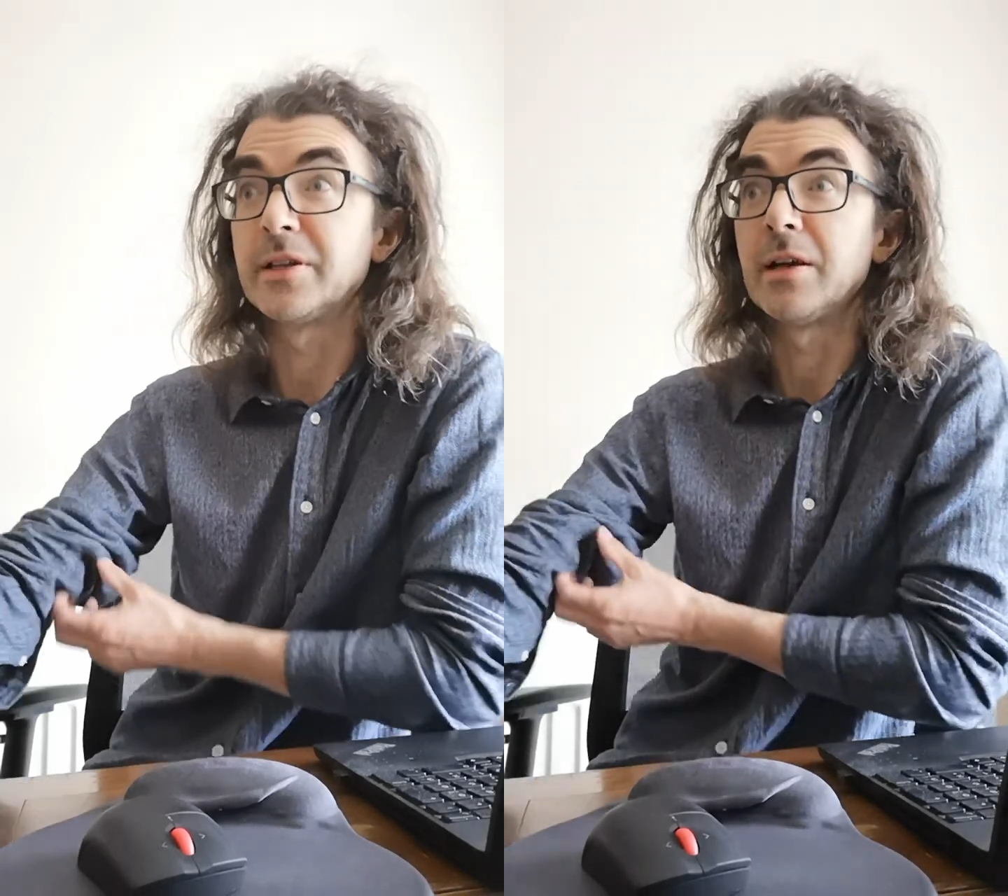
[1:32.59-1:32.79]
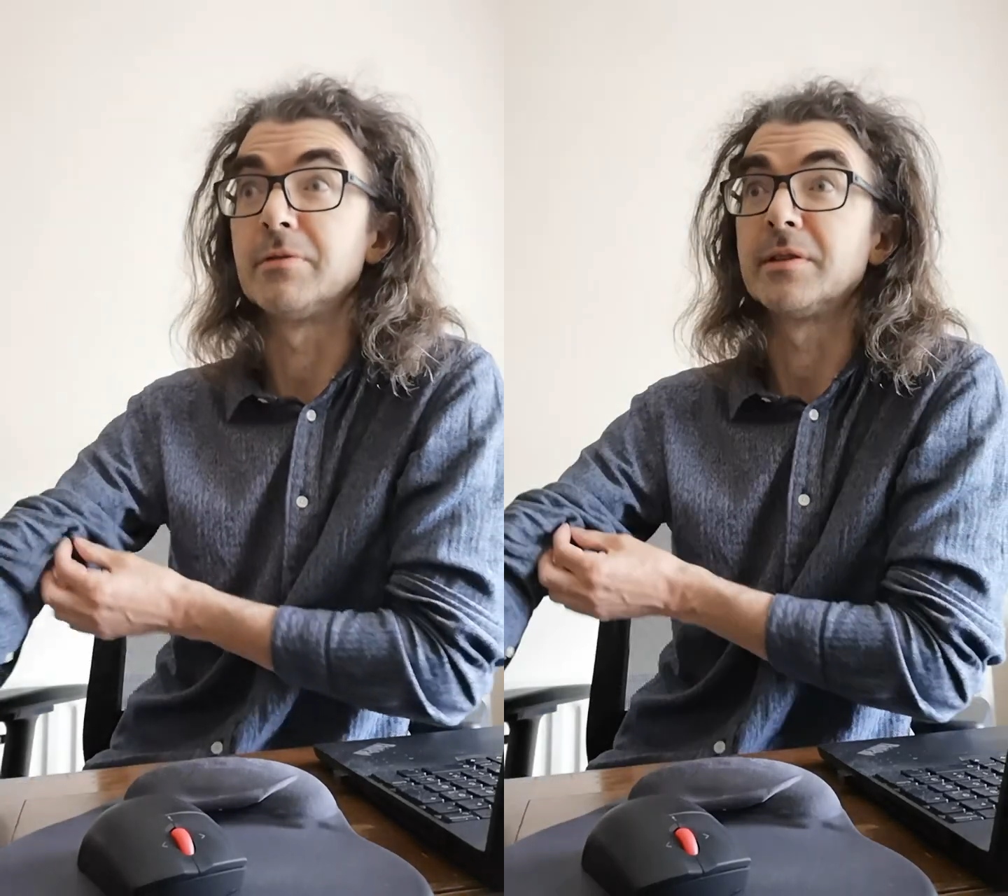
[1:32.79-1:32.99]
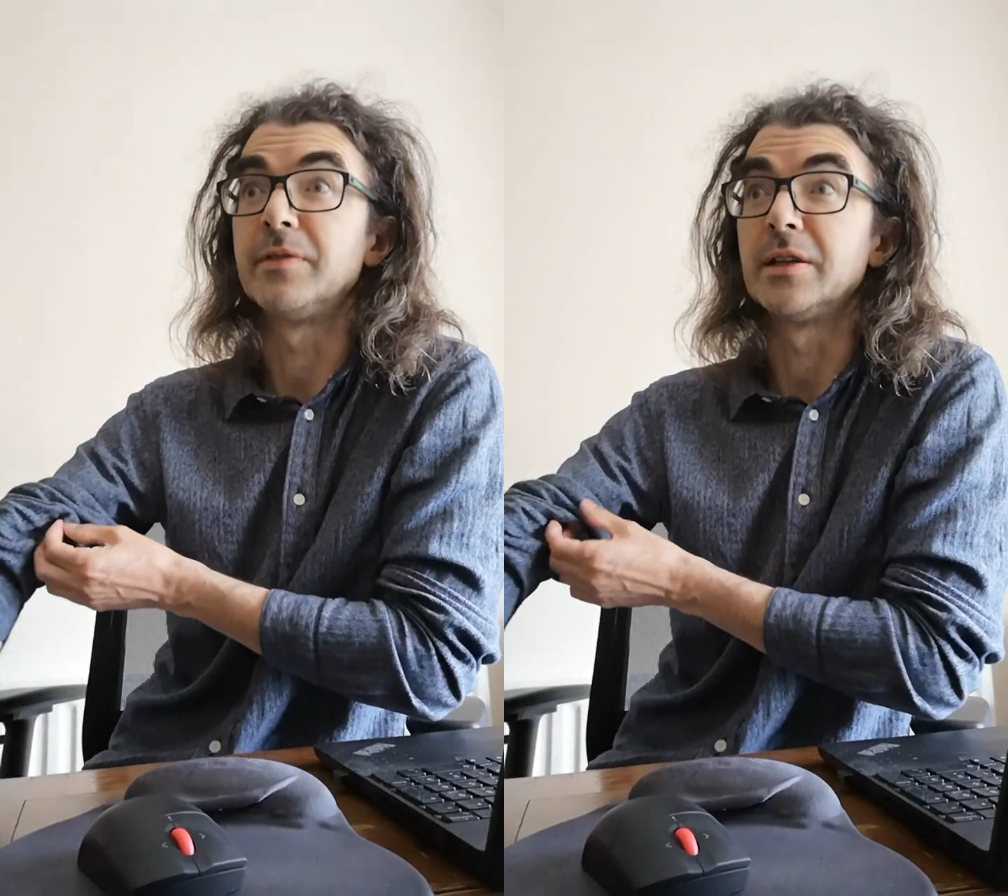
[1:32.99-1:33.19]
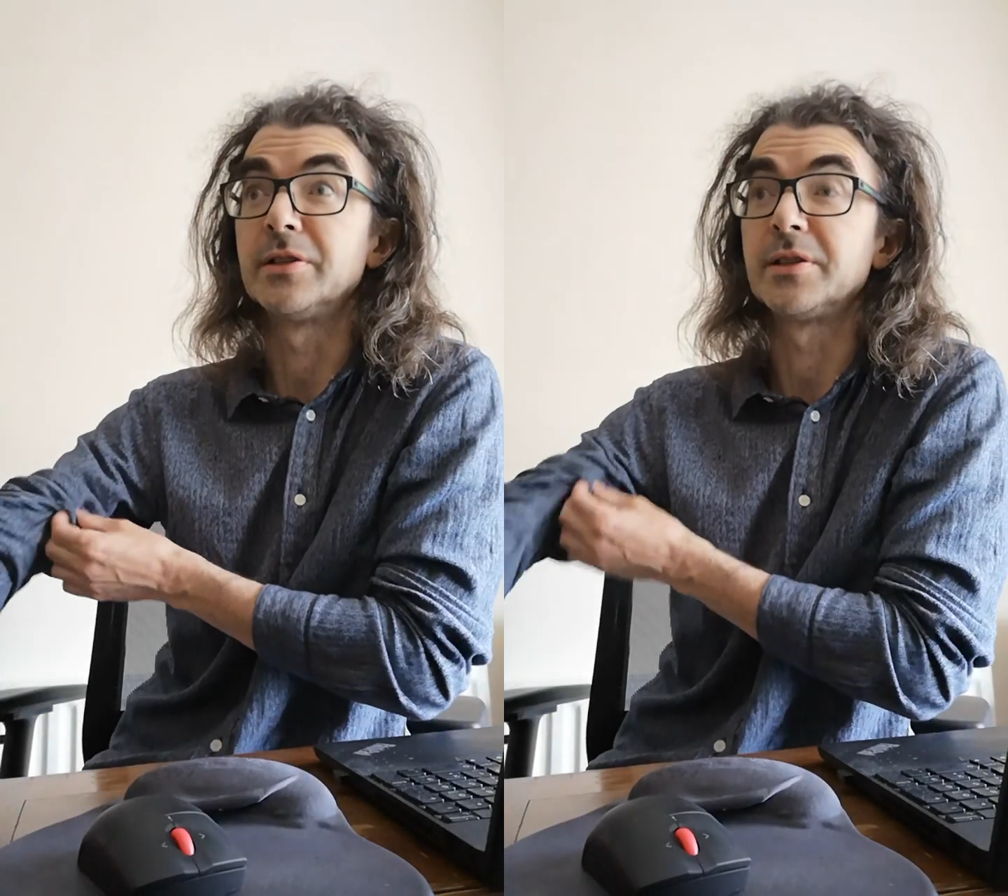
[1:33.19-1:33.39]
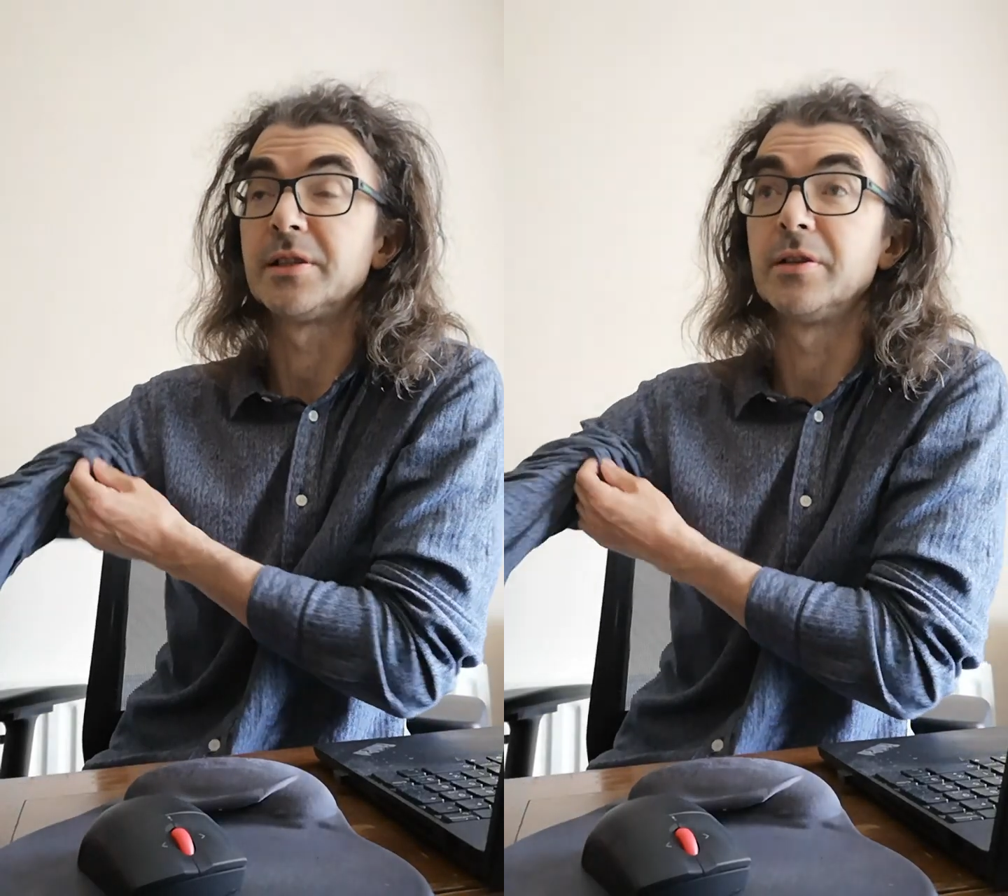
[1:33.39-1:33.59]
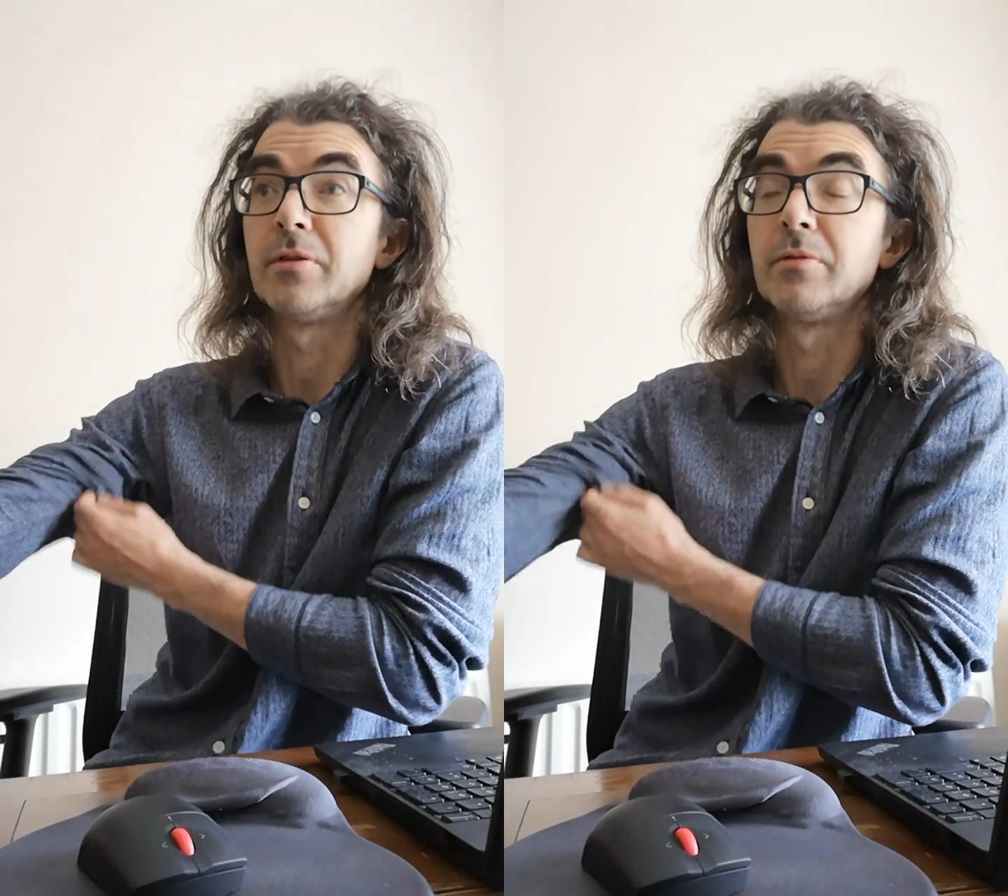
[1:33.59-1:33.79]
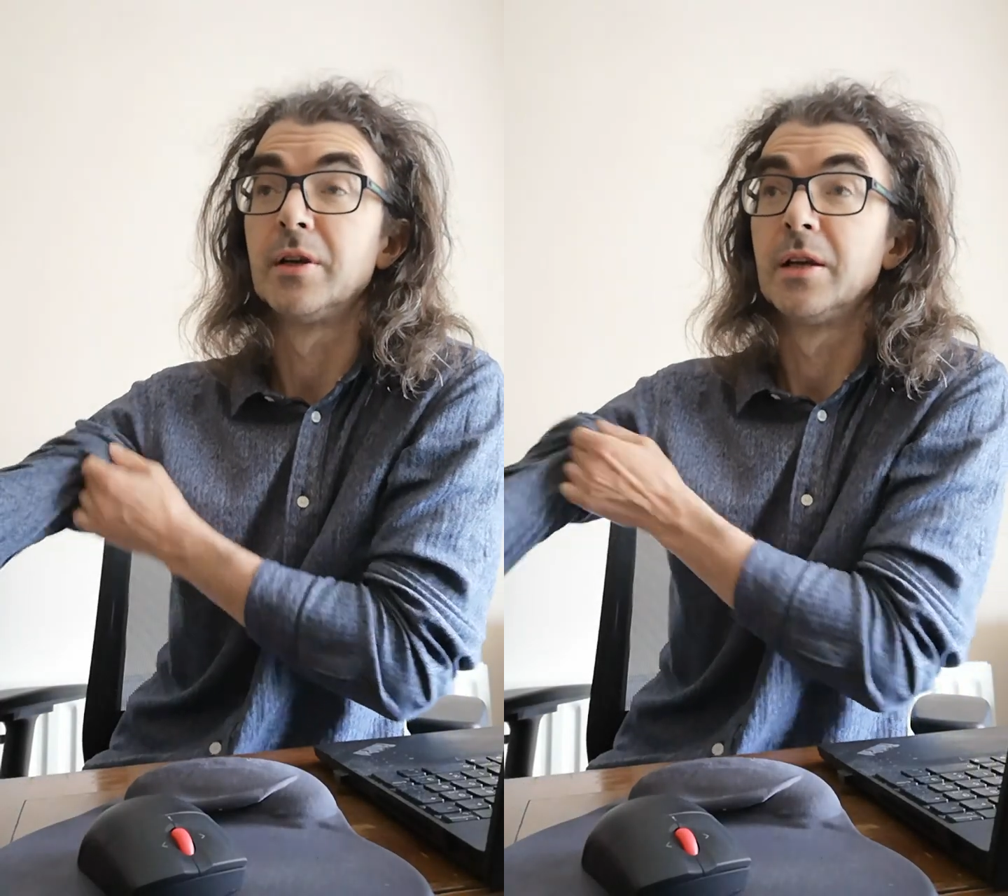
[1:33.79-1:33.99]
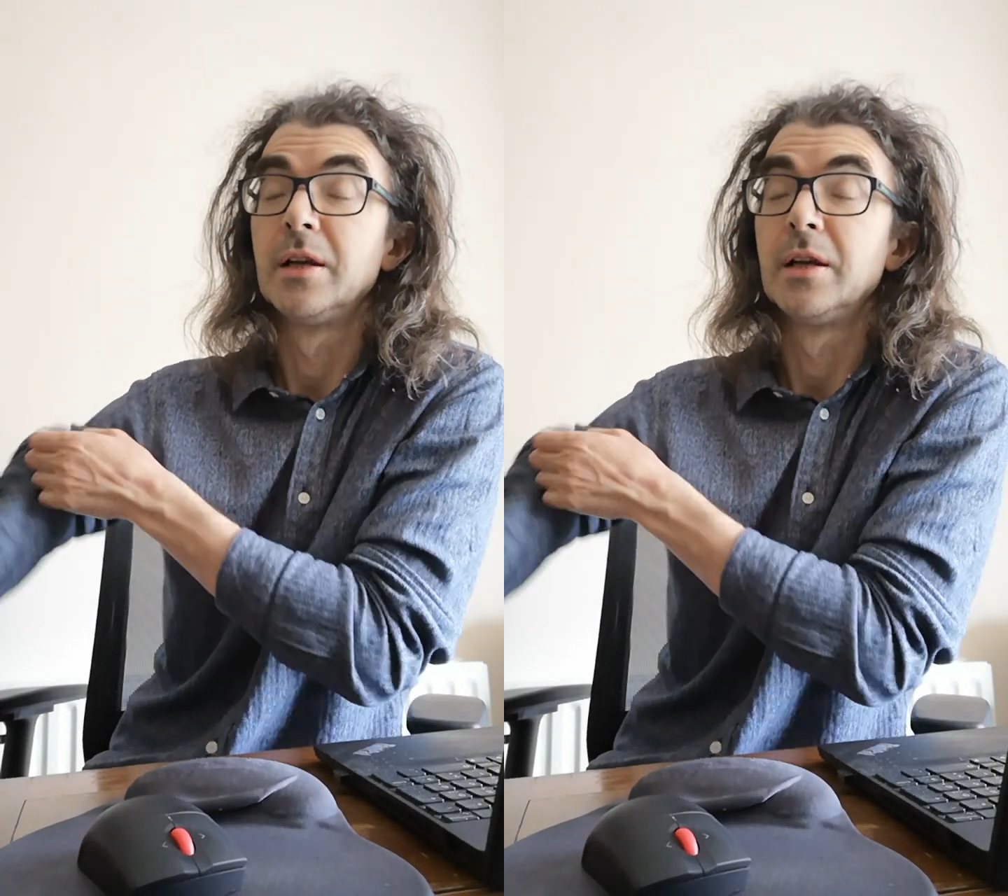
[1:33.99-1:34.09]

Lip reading: our towns and villages, you know.